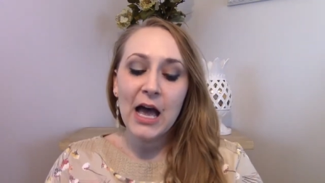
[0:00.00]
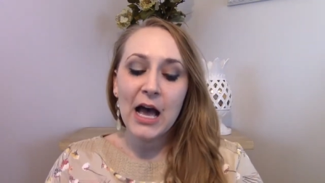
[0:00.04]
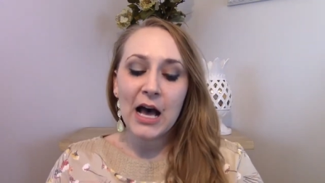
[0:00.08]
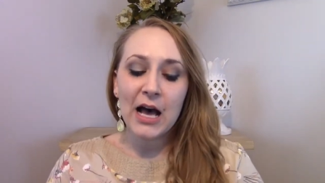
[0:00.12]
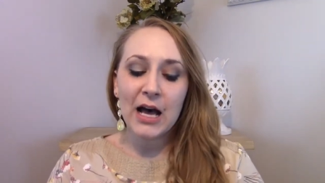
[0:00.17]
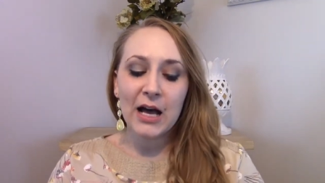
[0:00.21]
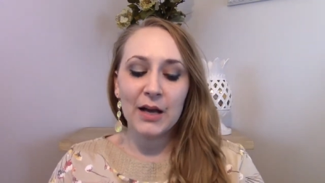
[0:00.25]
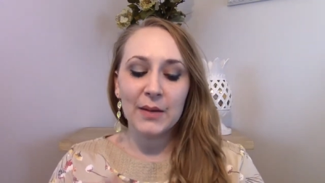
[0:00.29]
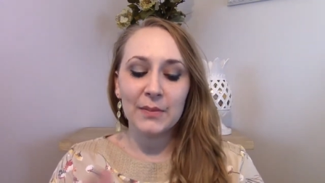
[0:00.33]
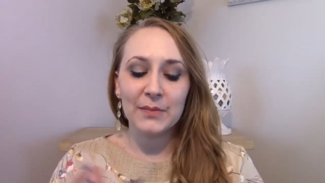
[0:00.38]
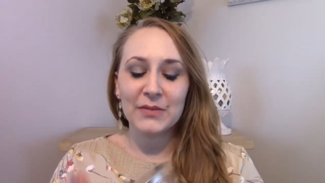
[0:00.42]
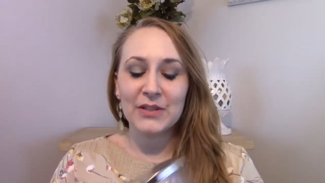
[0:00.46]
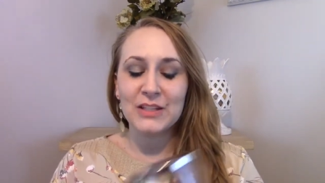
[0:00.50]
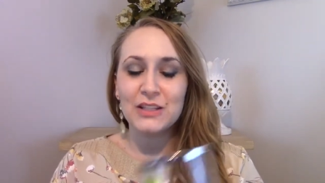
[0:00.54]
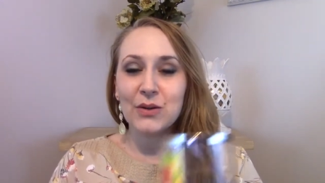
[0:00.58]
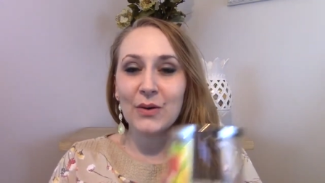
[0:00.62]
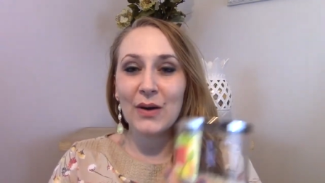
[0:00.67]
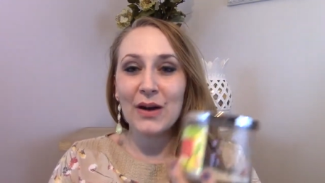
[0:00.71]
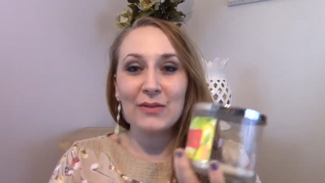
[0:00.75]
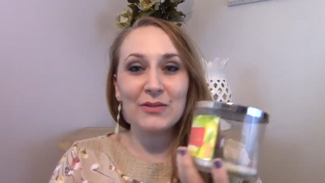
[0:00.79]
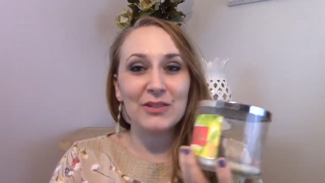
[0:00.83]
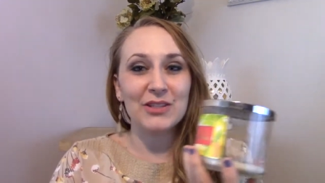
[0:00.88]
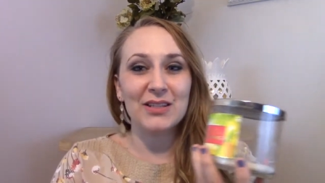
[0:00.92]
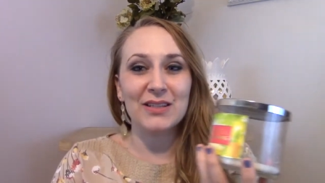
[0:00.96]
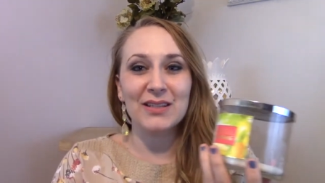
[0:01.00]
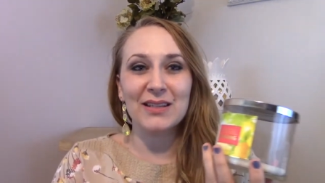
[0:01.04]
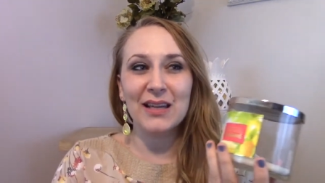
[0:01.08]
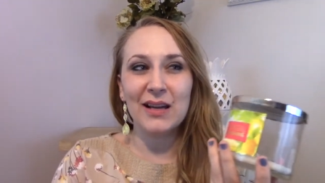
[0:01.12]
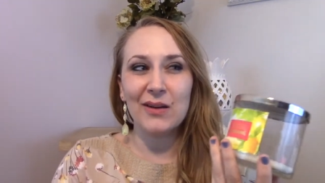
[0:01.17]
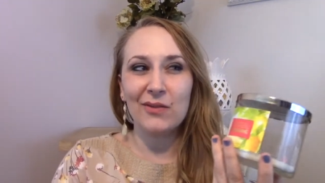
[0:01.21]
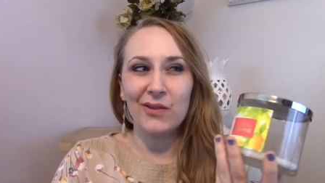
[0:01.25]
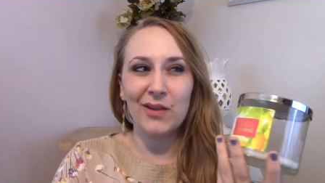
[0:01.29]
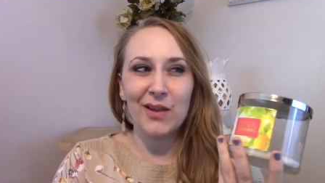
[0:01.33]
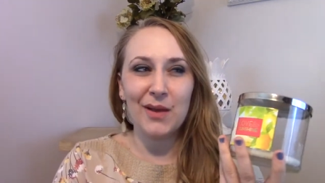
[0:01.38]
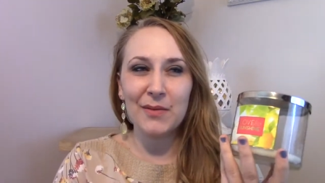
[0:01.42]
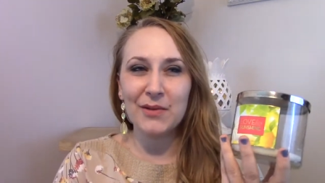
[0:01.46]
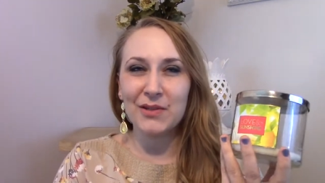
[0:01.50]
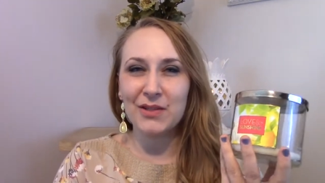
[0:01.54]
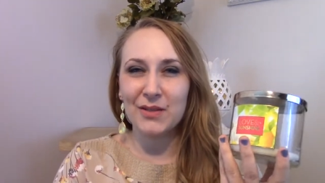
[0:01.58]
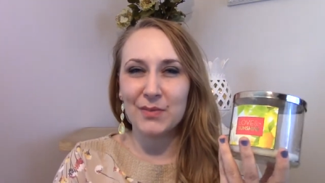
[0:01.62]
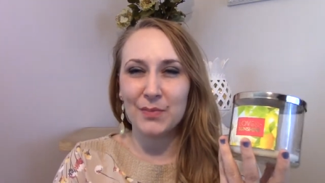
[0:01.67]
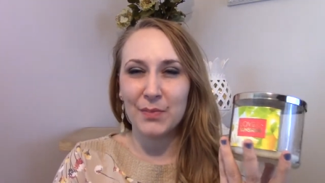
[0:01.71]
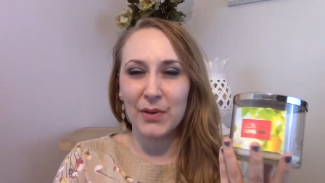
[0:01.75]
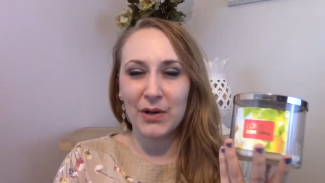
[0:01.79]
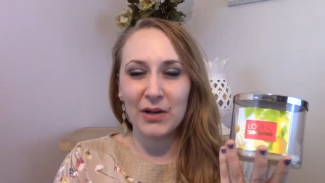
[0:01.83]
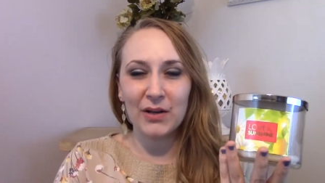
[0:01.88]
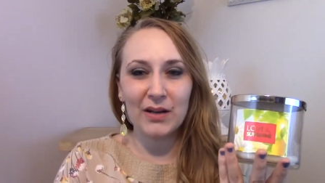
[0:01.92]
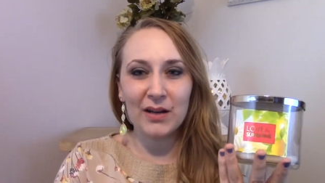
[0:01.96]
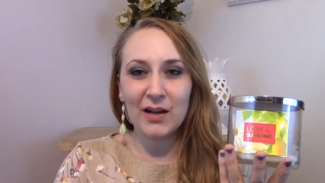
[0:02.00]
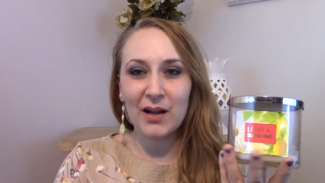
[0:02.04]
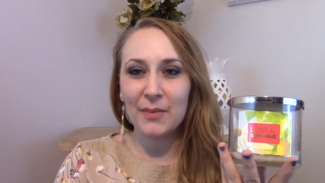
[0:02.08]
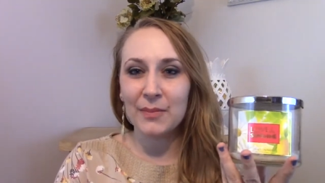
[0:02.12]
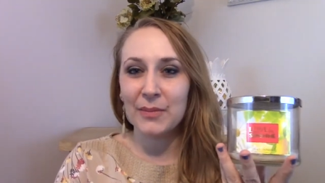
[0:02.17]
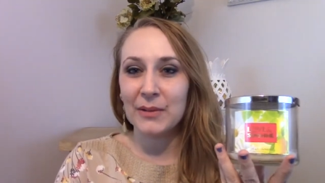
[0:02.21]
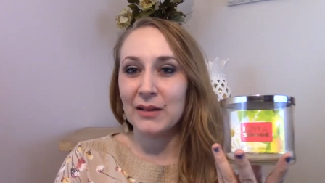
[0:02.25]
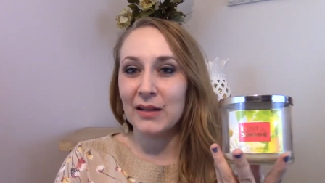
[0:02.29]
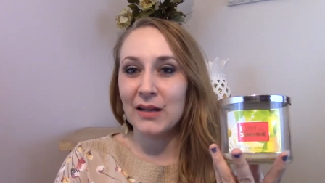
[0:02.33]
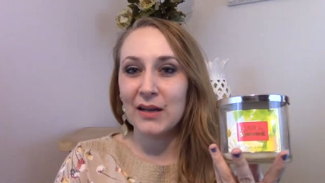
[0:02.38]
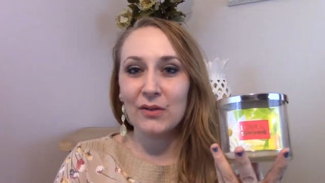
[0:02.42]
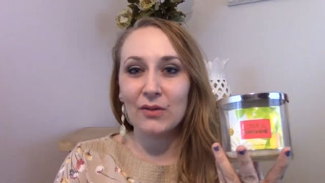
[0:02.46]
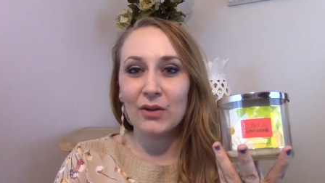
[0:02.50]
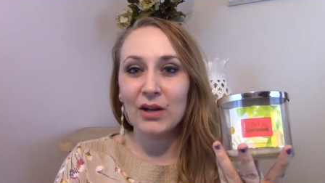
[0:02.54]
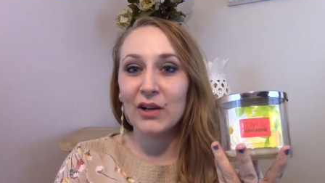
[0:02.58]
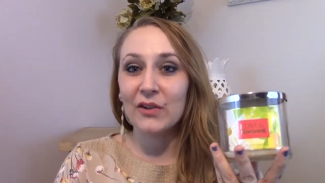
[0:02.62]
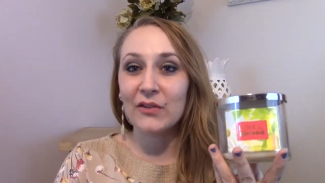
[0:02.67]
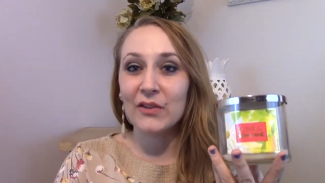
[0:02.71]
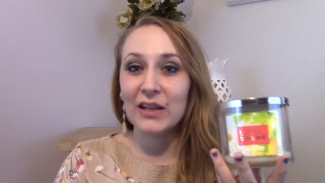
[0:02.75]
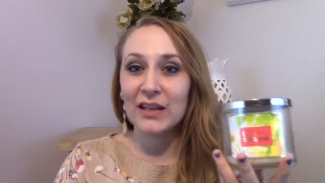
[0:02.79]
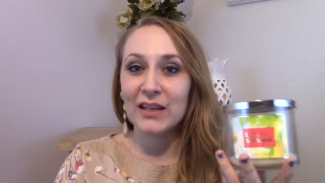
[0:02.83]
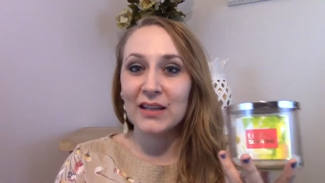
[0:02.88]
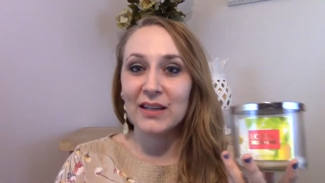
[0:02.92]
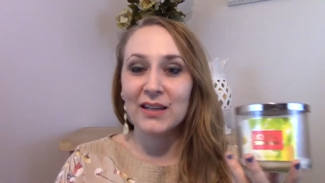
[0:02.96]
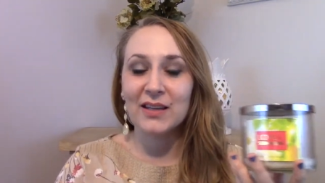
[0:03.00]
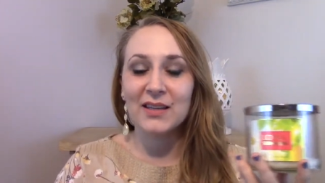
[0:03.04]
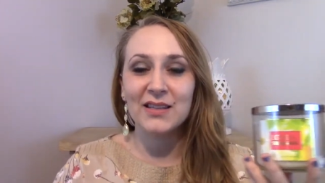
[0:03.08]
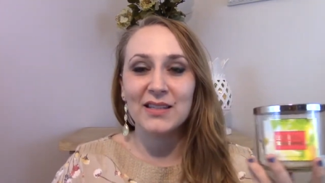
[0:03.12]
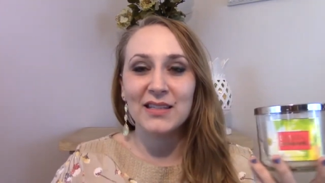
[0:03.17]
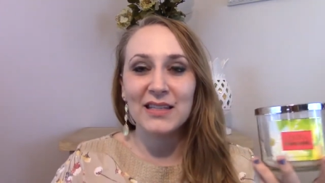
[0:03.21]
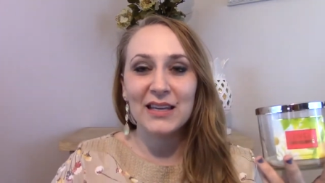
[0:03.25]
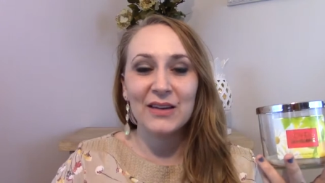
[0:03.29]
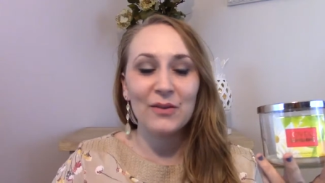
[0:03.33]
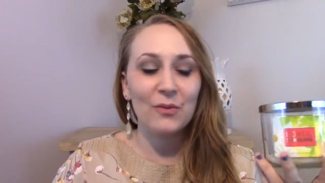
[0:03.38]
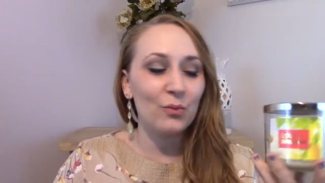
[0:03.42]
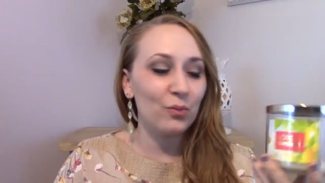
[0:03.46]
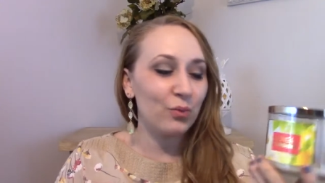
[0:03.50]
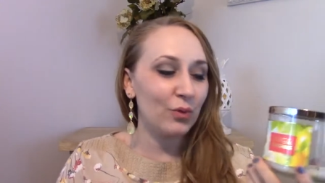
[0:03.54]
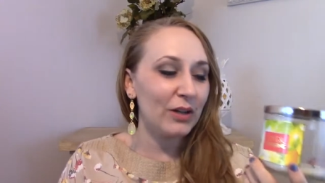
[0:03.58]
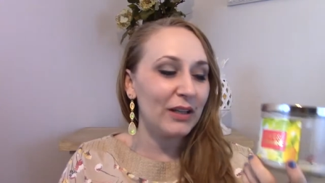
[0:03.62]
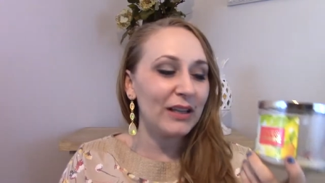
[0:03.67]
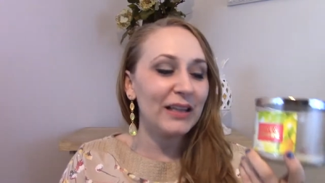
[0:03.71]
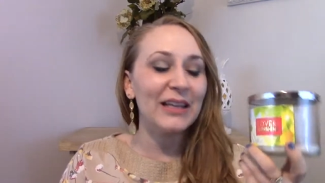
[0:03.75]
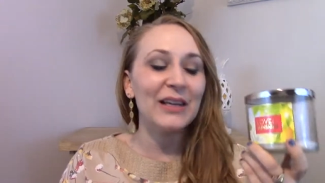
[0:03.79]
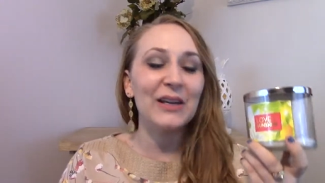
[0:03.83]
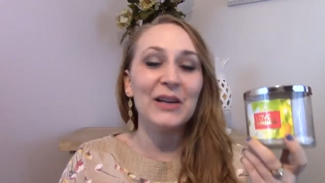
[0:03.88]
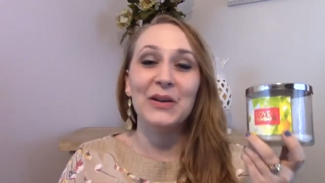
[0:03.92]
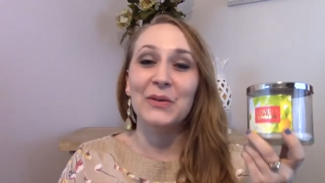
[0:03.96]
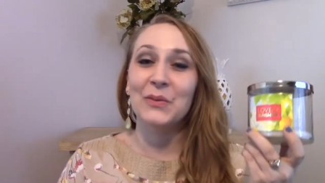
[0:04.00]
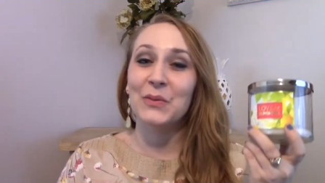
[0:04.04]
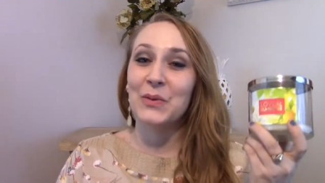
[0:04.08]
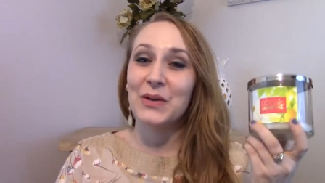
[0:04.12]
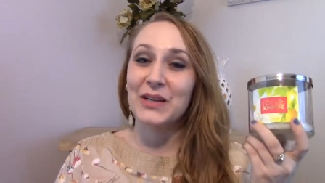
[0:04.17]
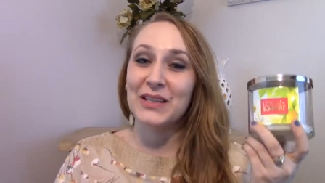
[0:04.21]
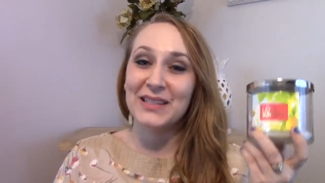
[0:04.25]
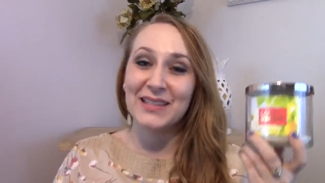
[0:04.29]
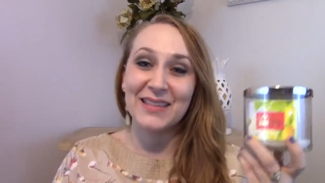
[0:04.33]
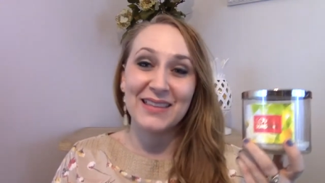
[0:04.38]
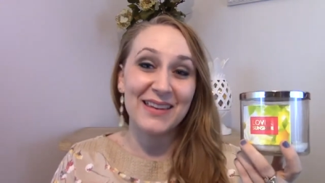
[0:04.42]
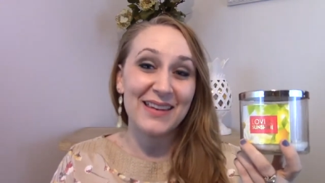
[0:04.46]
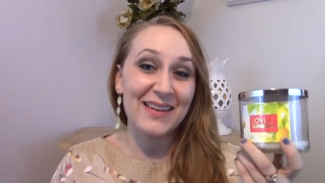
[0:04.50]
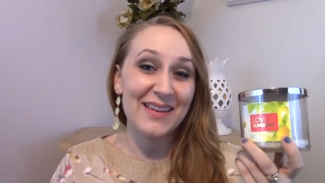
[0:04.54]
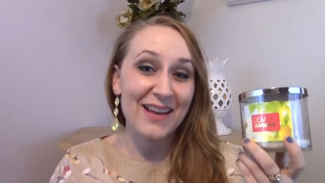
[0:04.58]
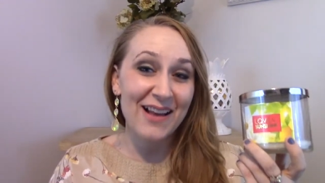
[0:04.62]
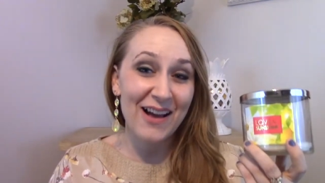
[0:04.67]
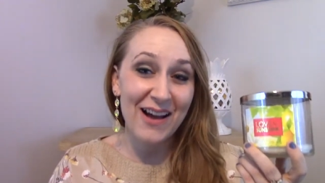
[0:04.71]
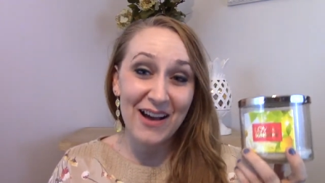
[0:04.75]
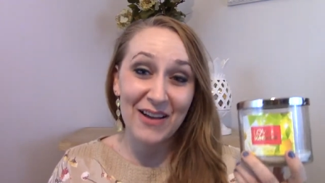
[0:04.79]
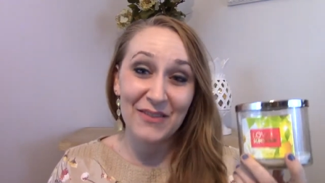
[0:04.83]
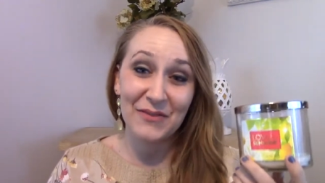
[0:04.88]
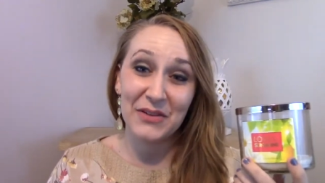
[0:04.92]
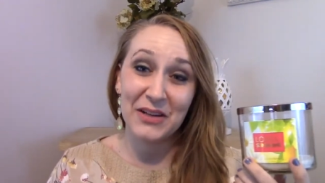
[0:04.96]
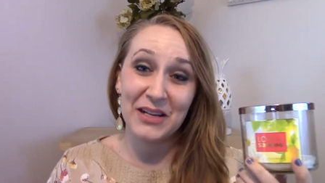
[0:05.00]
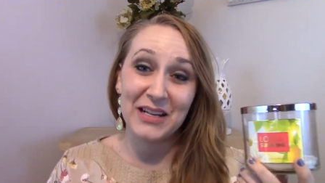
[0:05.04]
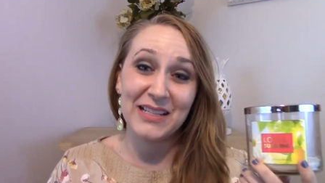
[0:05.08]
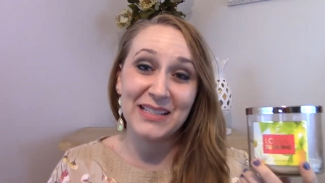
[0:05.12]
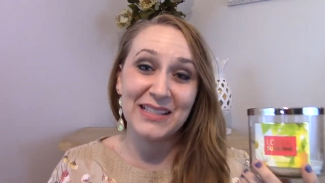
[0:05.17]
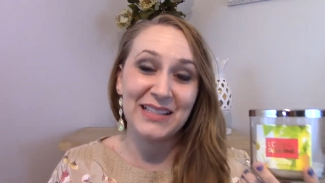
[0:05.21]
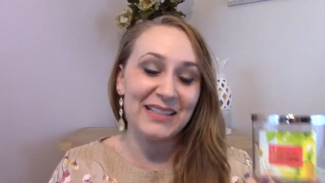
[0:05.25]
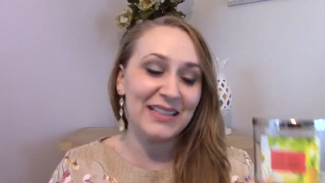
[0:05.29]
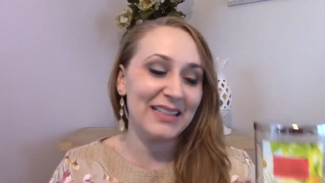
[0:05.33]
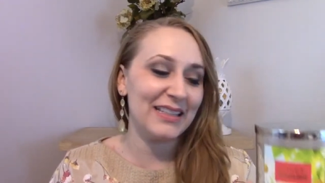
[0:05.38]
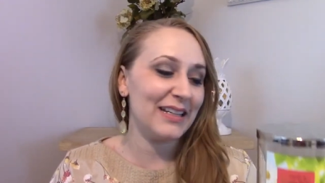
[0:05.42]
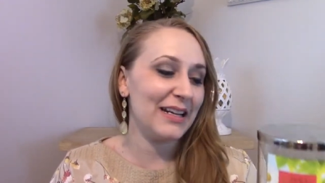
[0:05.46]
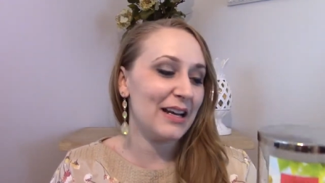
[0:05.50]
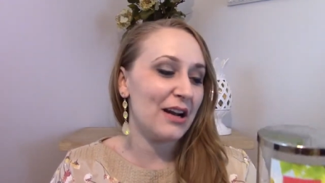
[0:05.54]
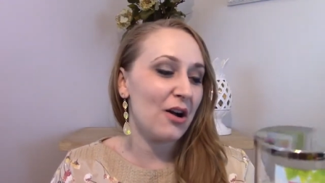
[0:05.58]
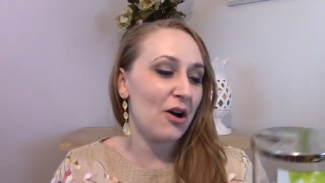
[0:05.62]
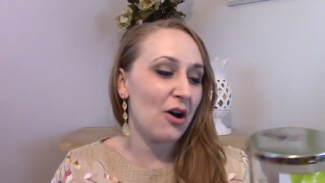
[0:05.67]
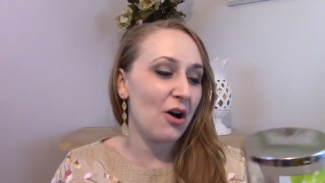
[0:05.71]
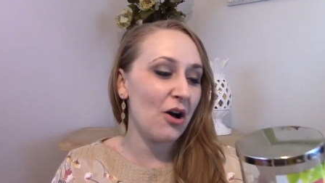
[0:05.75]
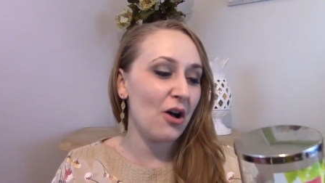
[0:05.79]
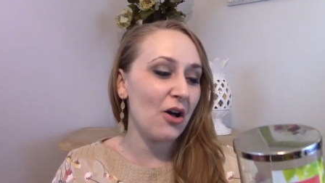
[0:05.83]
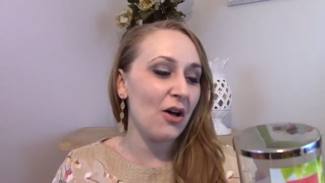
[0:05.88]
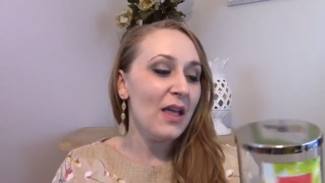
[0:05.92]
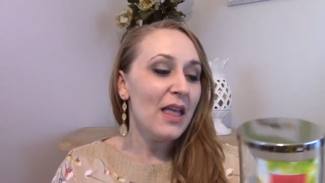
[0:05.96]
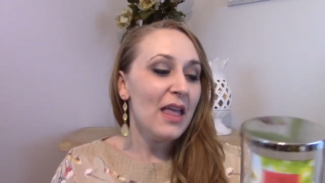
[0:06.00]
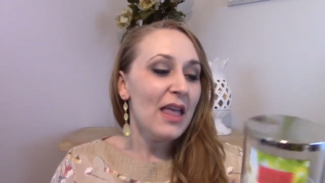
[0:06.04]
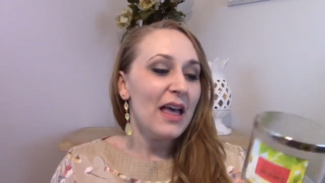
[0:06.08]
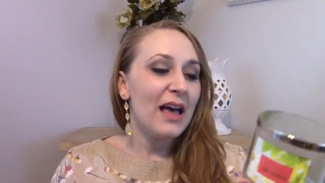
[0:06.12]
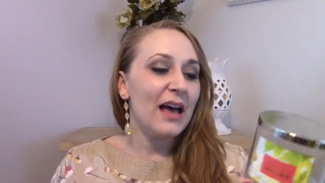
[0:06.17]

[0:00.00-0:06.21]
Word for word: Um, so I was just like, well, let me just burn it up and get rid of it because it really was not very scented at all.